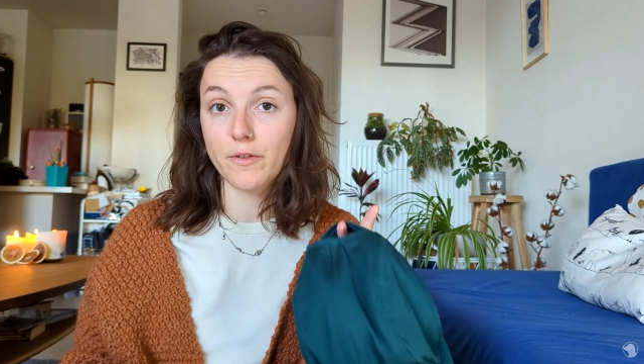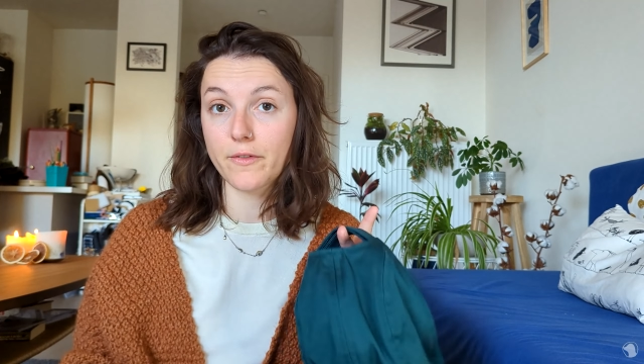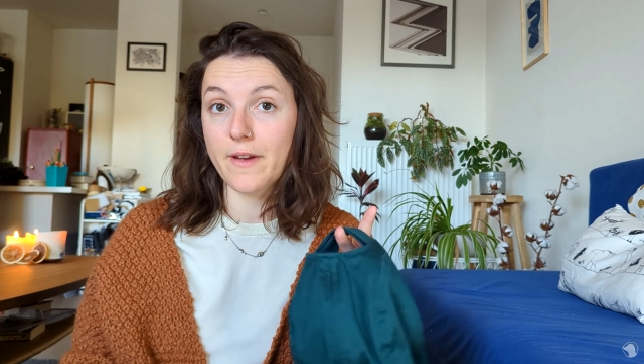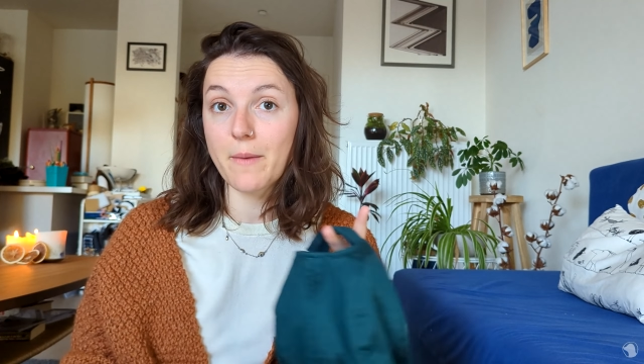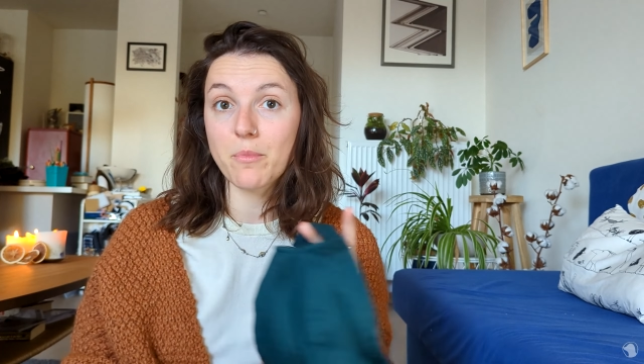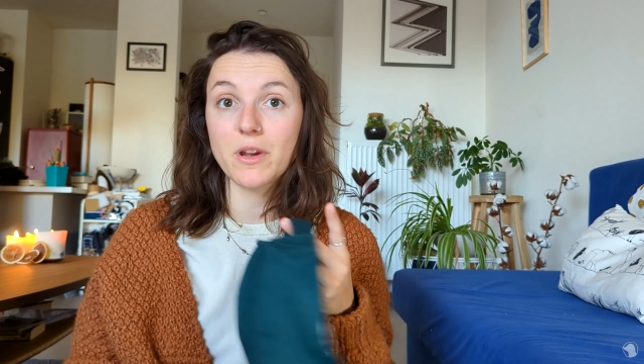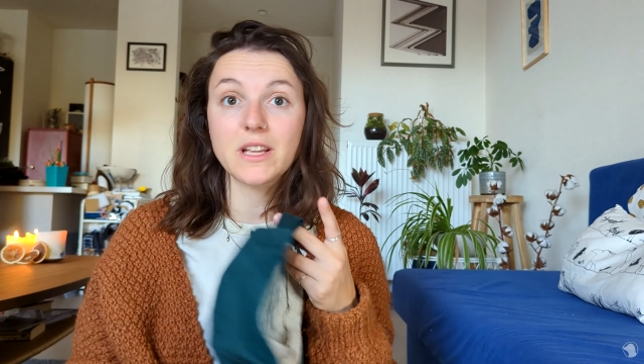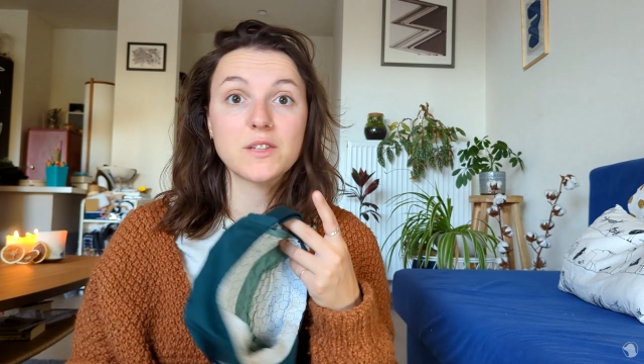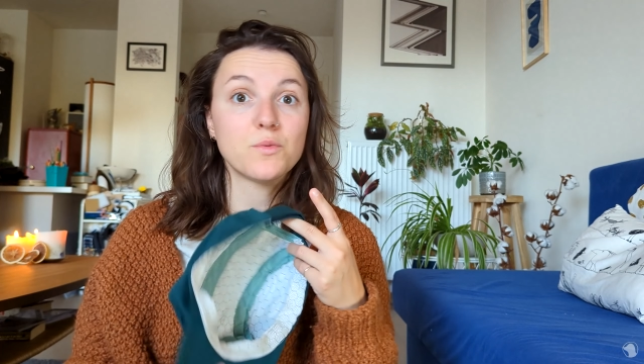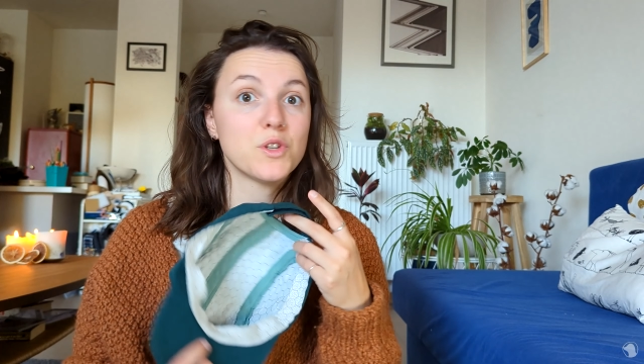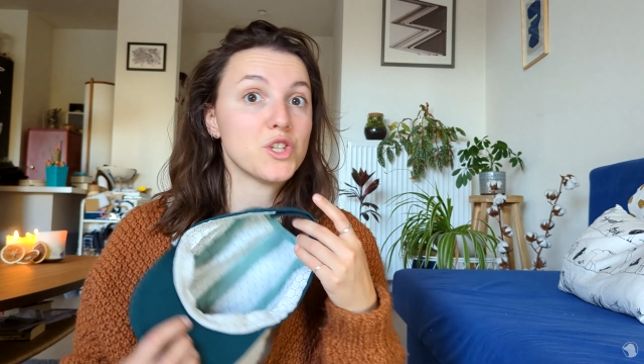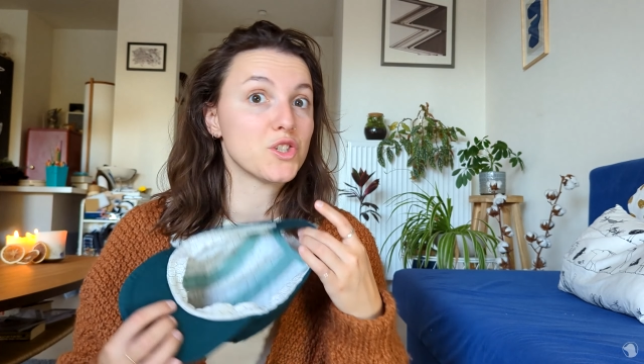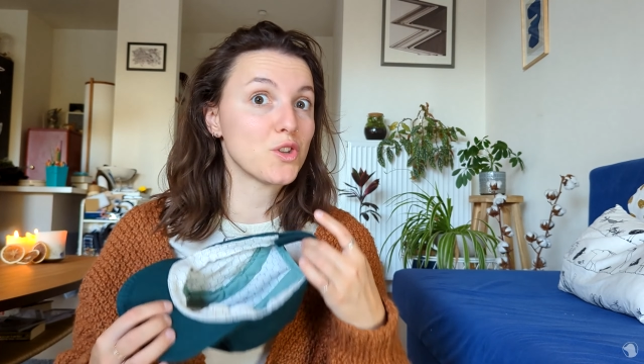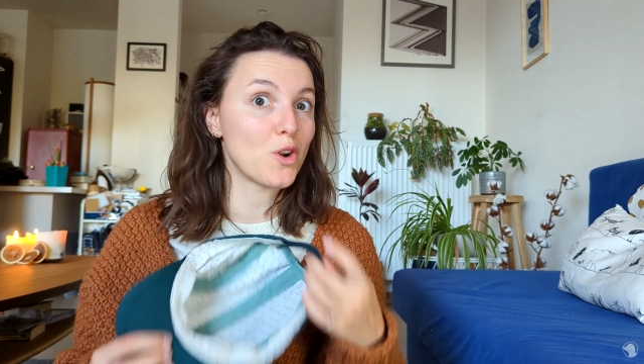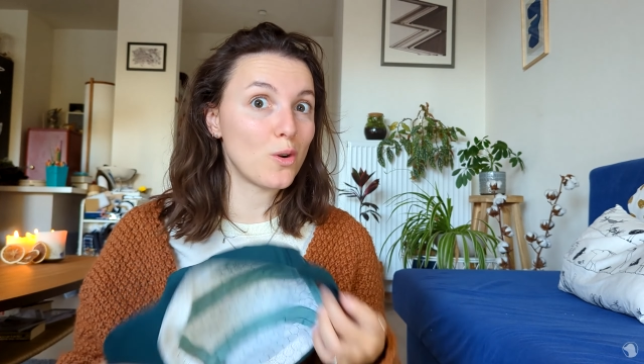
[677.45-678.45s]
fabrics,
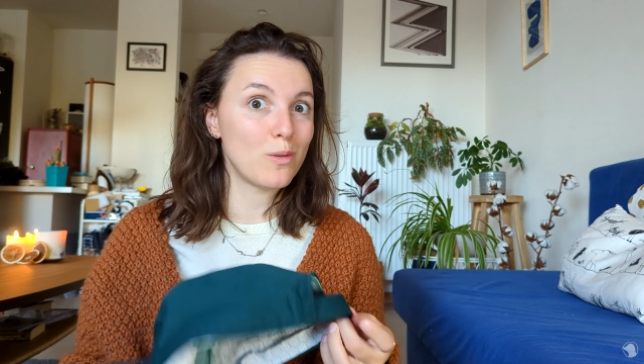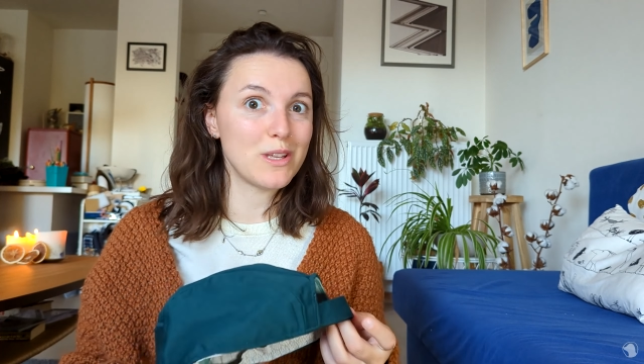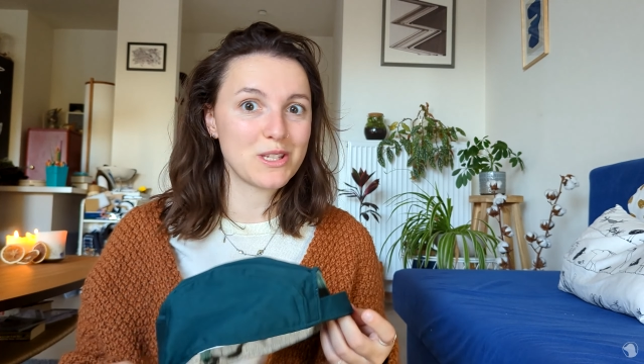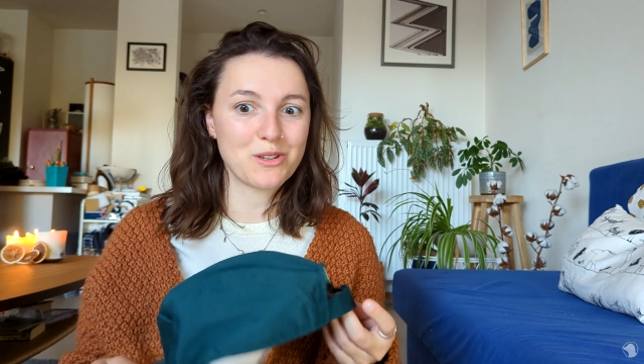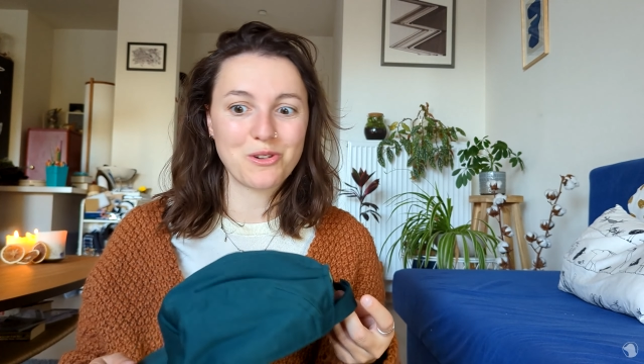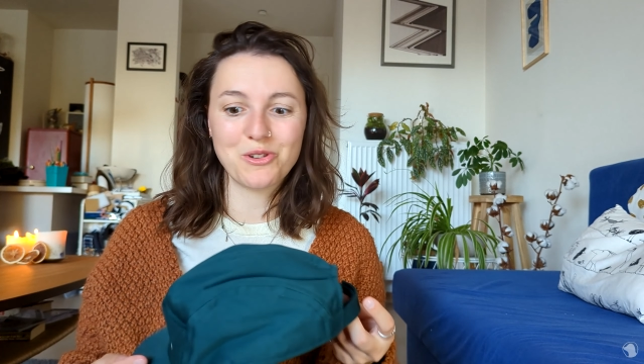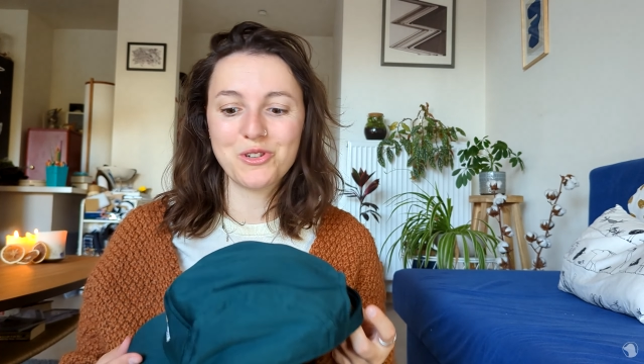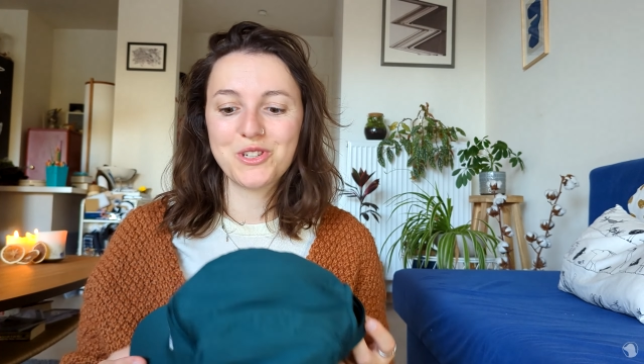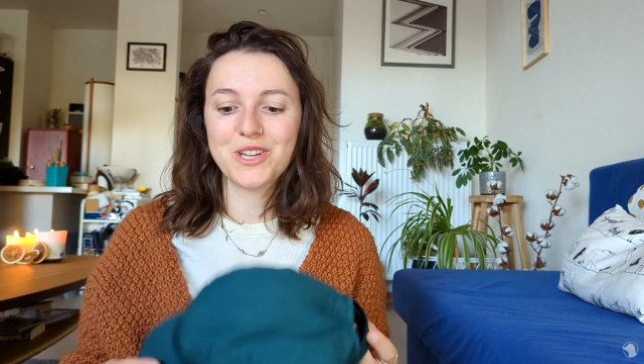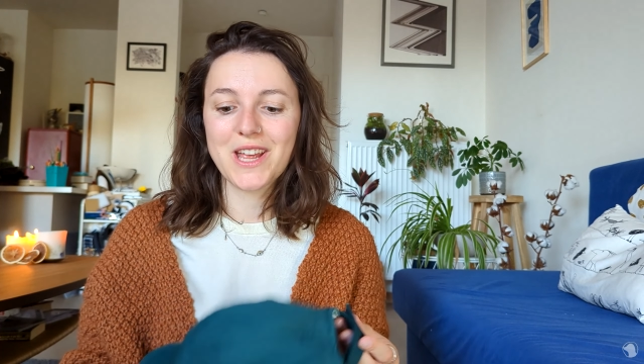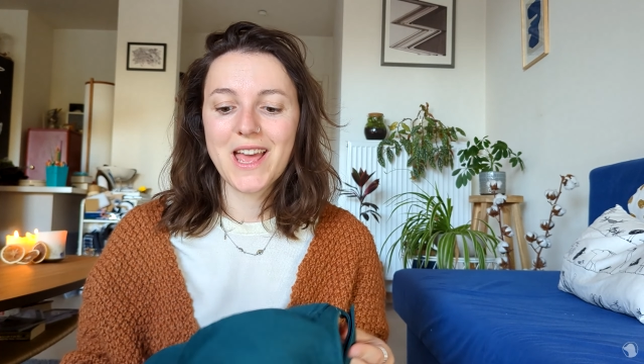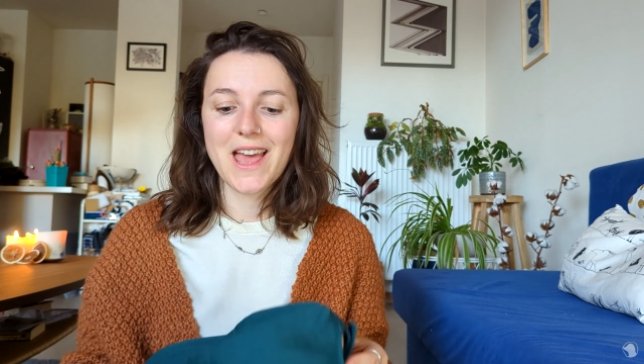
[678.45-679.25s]
which is always good.